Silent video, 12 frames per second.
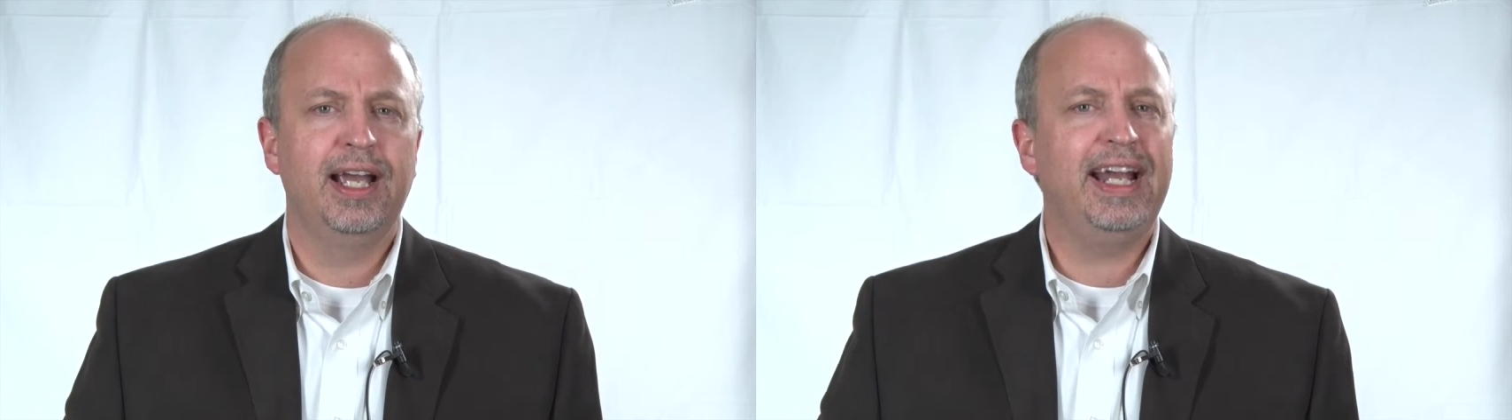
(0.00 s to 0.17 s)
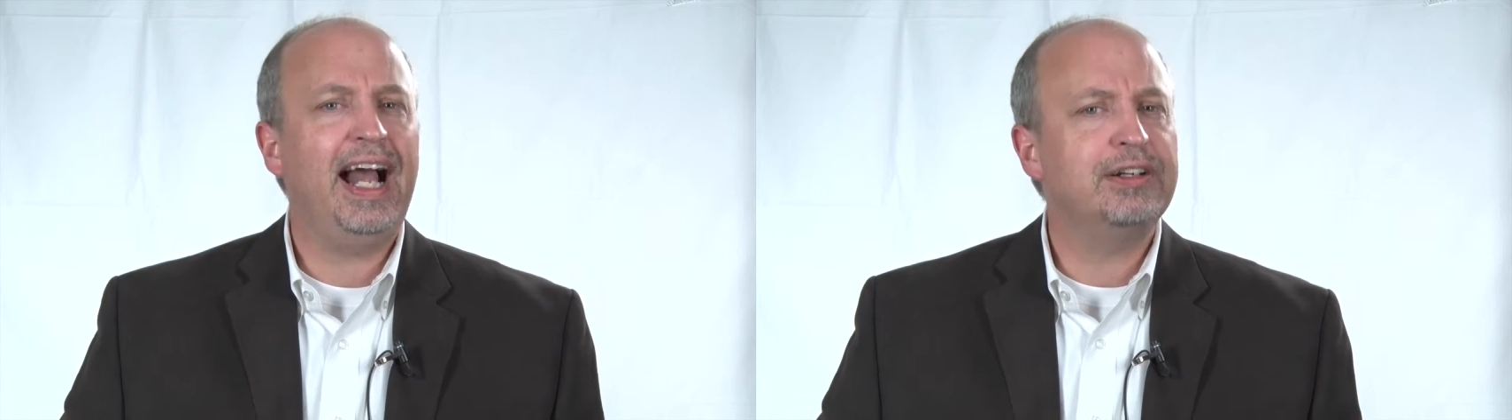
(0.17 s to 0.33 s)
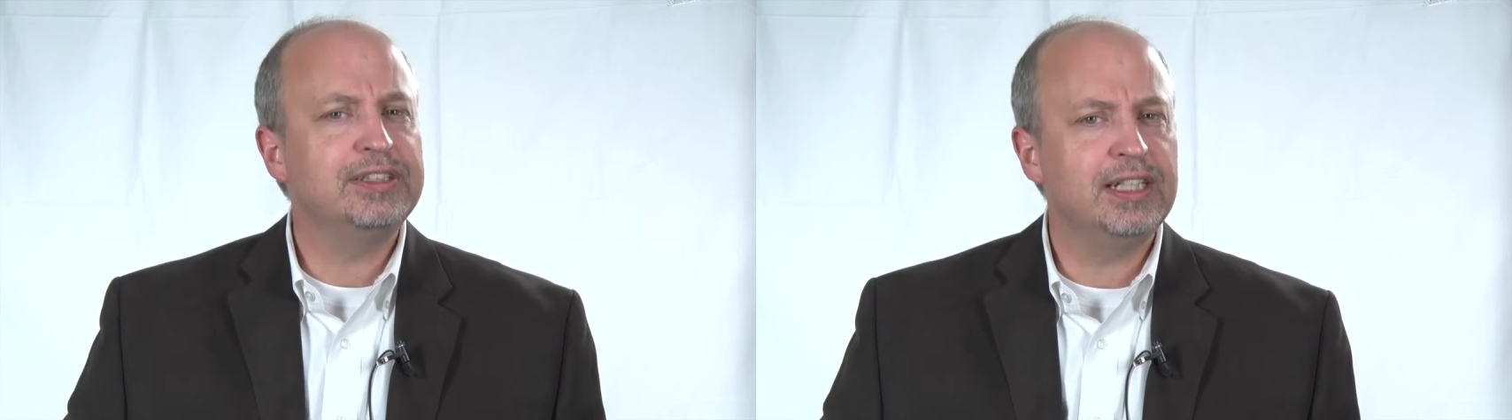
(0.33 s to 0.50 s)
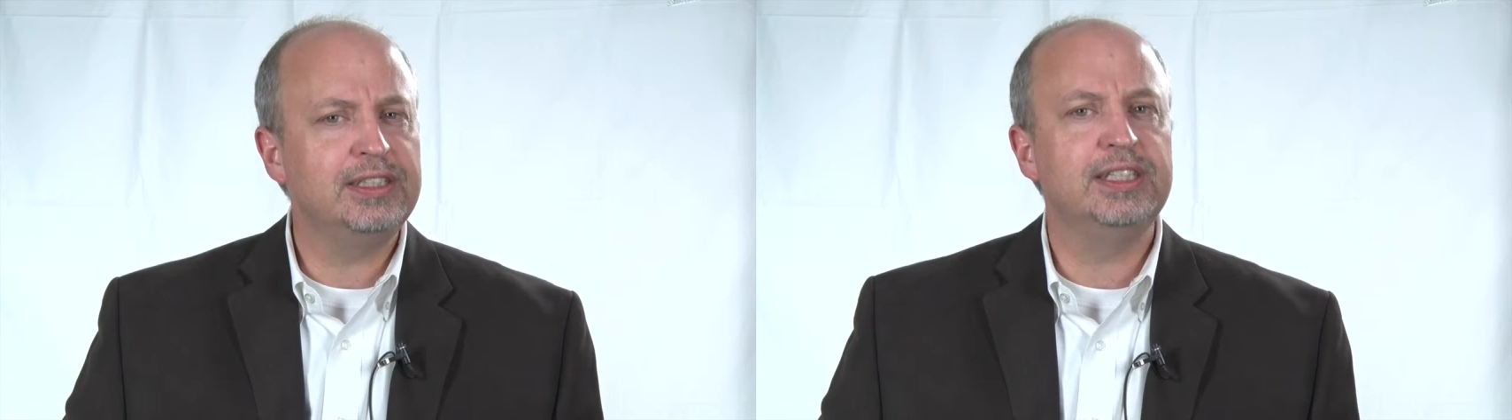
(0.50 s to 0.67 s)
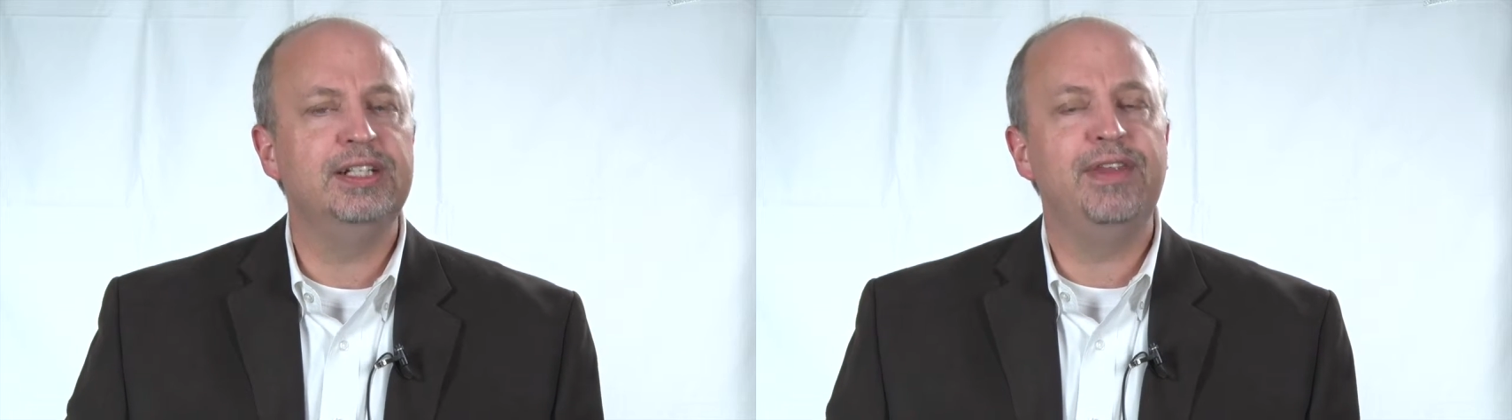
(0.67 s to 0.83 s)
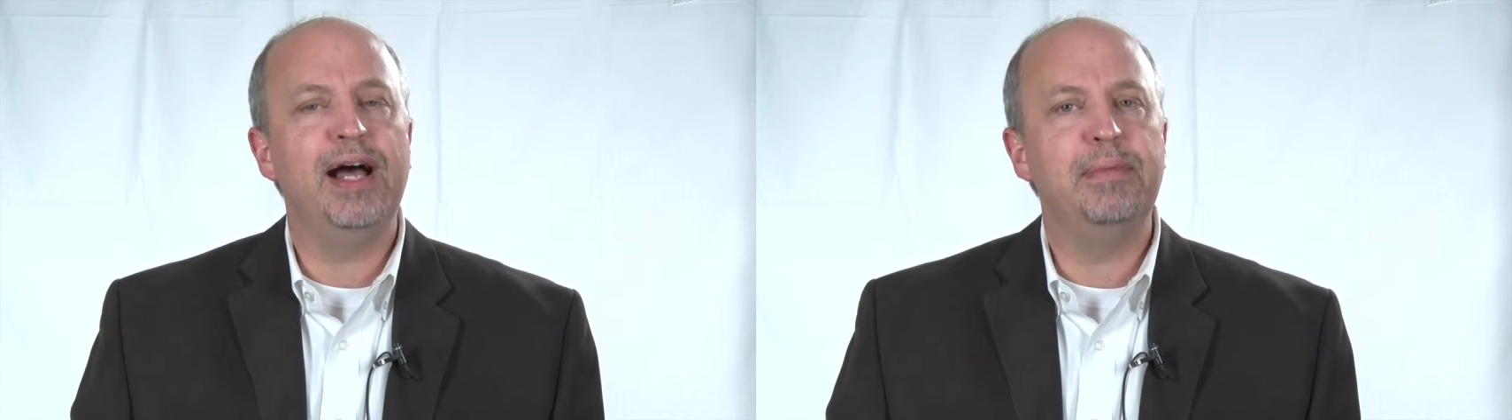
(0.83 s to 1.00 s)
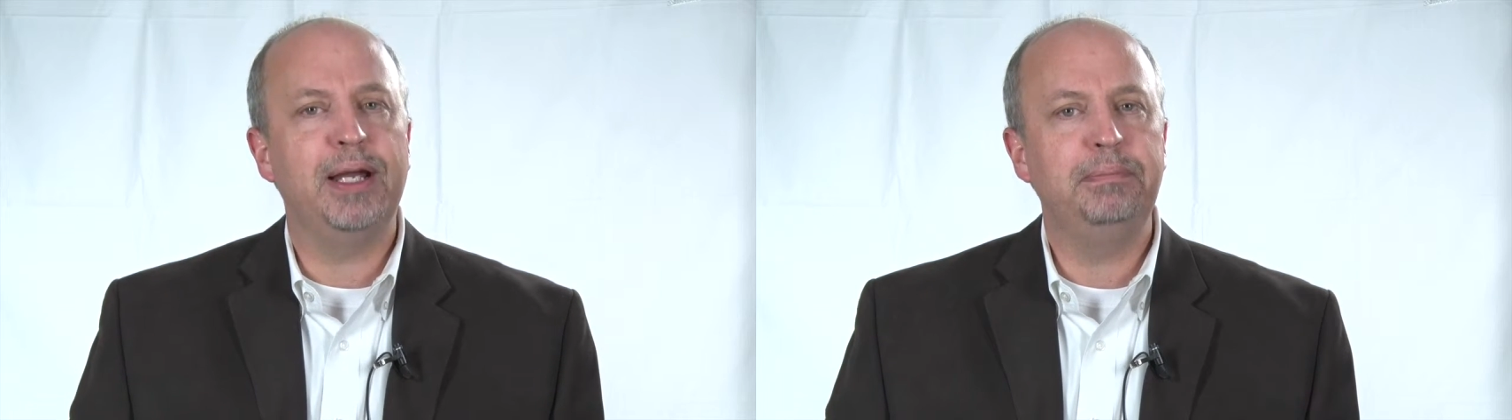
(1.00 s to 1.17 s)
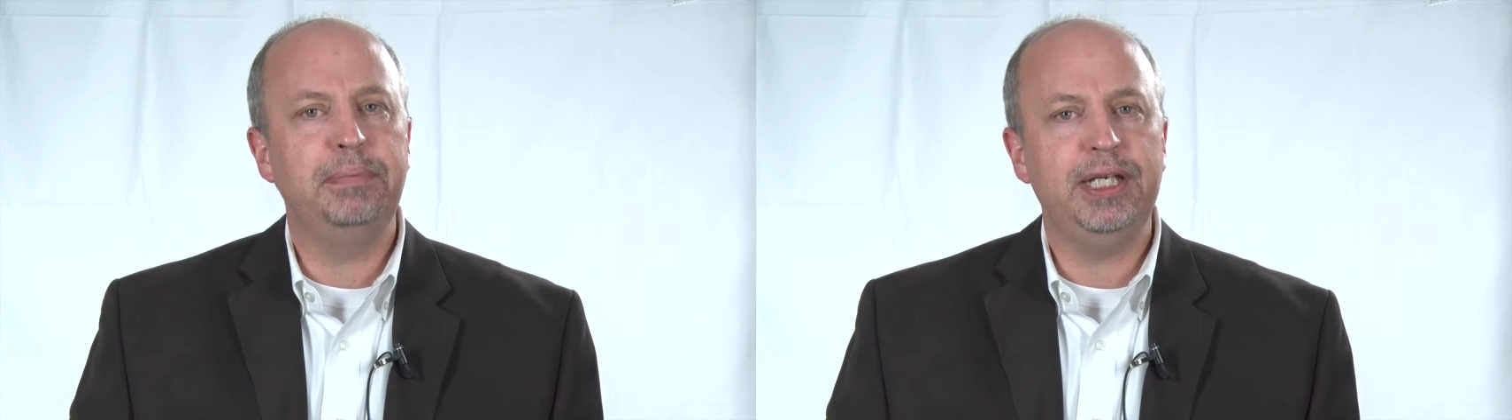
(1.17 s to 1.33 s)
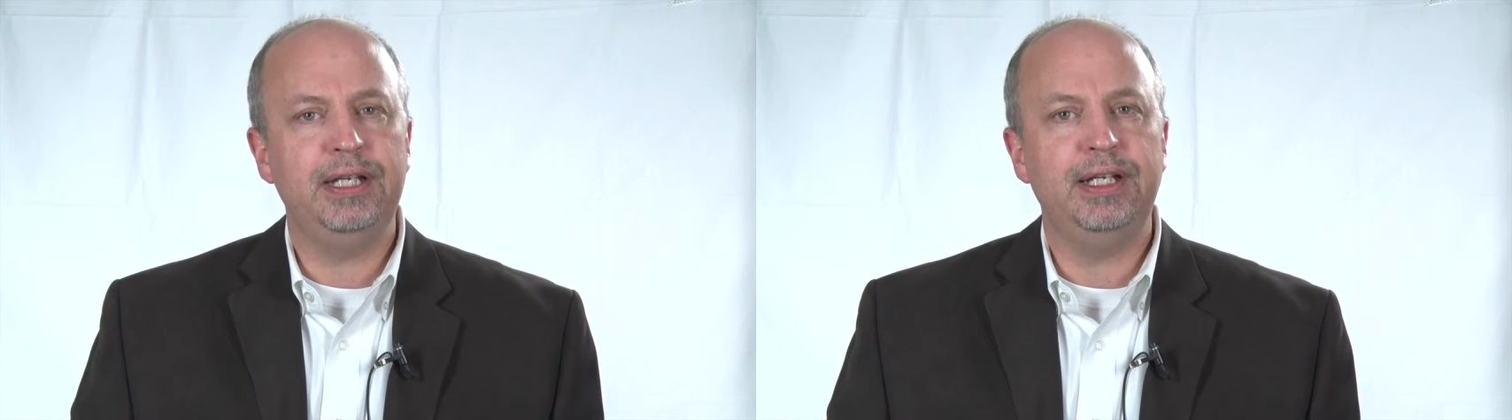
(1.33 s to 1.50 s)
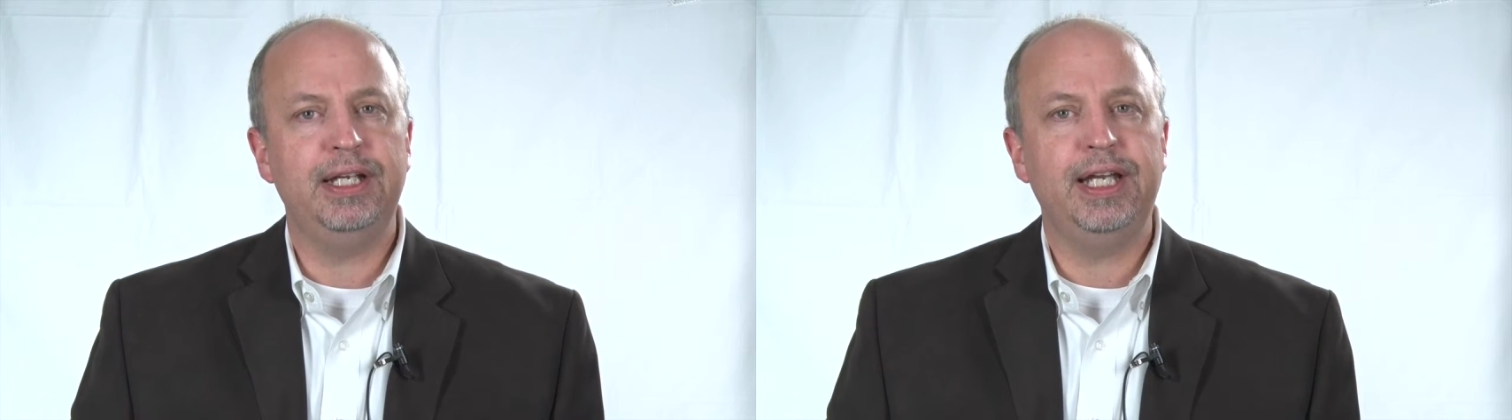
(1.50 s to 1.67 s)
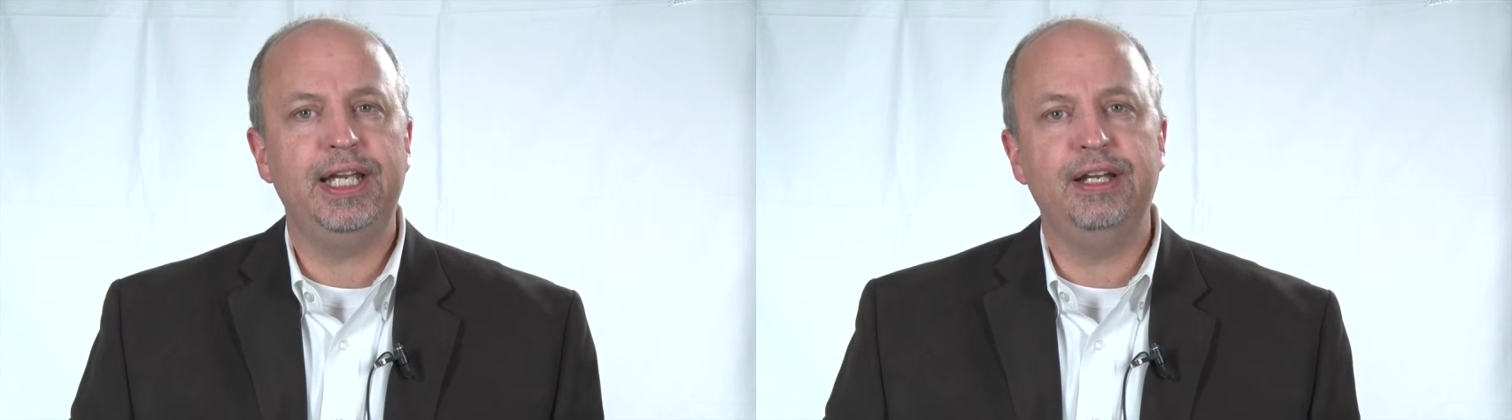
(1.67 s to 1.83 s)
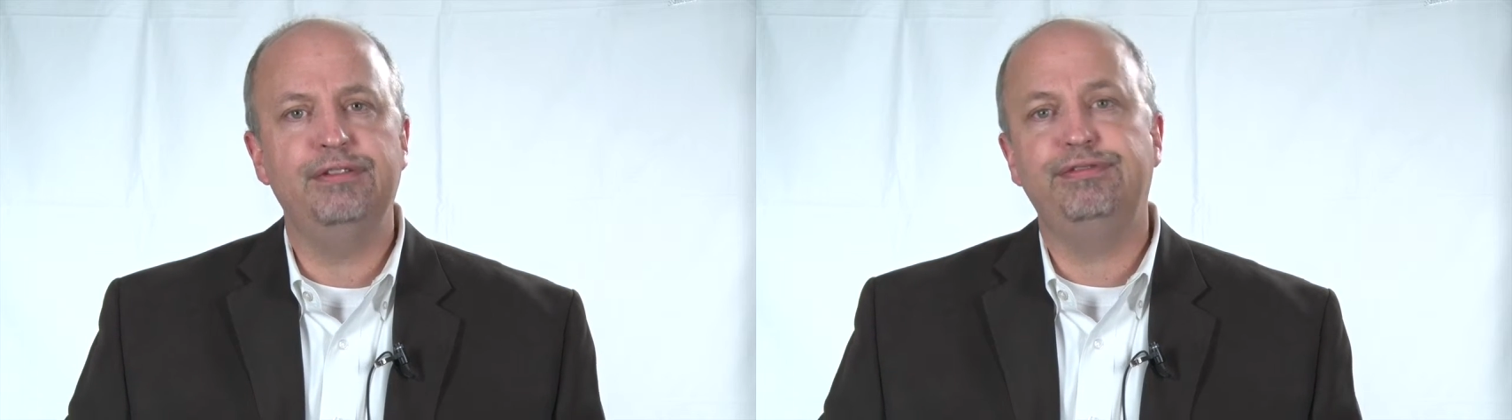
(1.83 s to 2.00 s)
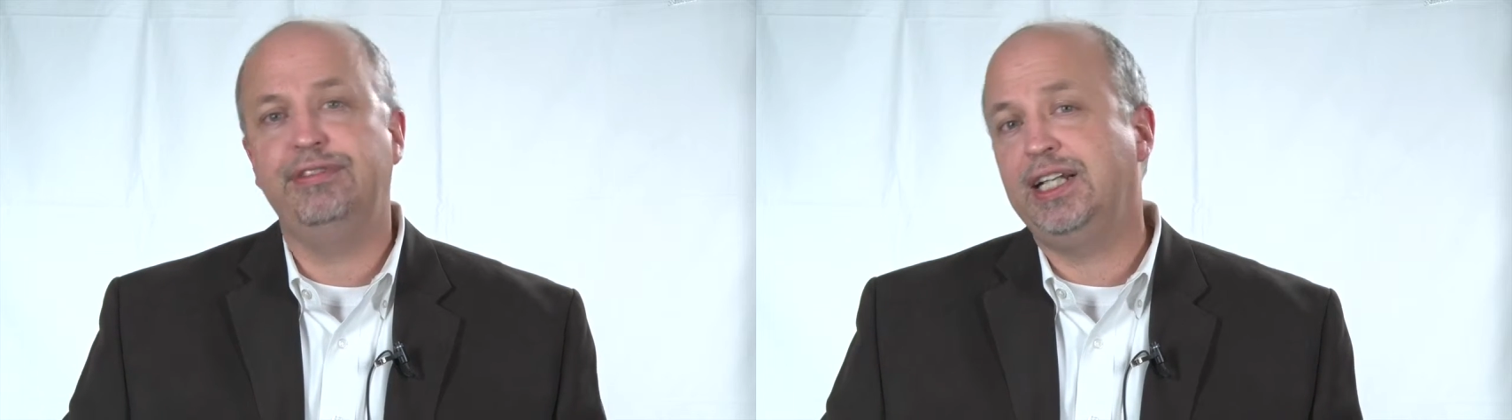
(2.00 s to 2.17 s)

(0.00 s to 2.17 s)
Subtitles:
and how sensitive that might be if